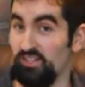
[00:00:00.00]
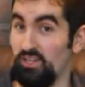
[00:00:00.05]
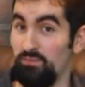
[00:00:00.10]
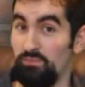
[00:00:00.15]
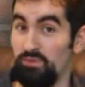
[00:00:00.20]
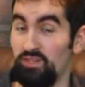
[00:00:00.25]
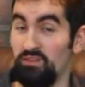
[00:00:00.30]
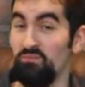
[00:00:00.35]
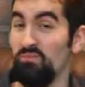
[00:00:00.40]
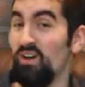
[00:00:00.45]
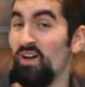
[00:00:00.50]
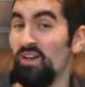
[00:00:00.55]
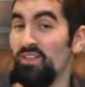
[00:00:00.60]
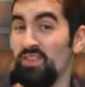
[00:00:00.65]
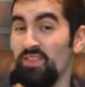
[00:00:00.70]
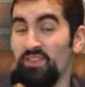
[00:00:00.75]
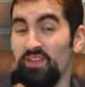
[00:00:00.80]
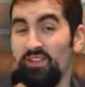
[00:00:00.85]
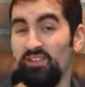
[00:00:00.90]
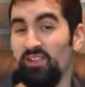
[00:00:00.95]
keeping in mind
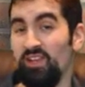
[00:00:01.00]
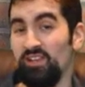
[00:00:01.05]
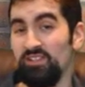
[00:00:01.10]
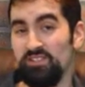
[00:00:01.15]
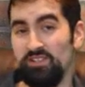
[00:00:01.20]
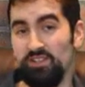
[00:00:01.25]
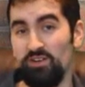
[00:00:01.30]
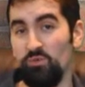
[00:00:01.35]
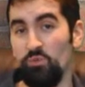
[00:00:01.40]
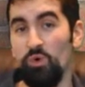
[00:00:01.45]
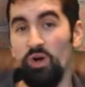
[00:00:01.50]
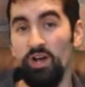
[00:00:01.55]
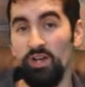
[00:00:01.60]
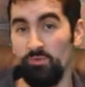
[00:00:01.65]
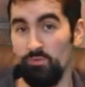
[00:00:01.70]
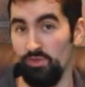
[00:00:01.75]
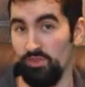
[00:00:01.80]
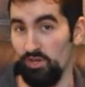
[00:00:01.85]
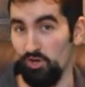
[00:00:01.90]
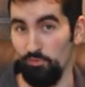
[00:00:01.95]
that they laced their
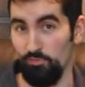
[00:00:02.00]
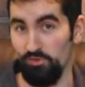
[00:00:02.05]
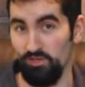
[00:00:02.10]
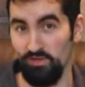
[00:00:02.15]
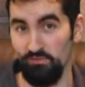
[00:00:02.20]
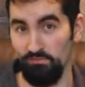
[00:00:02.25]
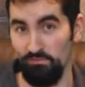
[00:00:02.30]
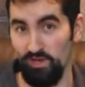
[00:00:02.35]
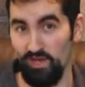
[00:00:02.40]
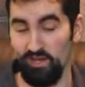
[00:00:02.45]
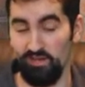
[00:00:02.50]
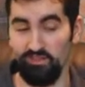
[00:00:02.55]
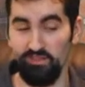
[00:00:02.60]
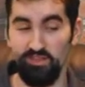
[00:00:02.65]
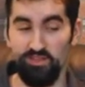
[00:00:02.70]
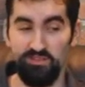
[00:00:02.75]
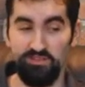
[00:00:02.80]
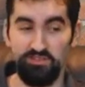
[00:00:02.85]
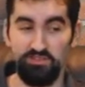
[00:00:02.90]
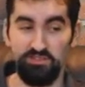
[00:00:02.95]
wine with opium back
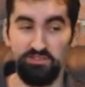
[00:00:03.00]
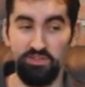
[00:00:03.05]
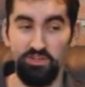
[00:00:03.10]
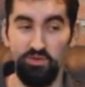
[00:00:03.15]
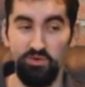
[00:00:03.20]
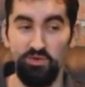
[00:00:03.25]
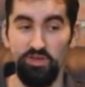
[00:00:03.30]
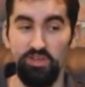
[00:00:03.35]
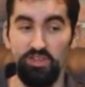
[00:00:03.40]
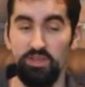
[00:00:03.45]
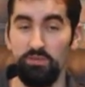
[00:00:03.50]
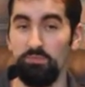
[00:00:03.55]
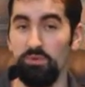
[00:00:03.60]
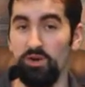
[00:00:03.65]
then, so they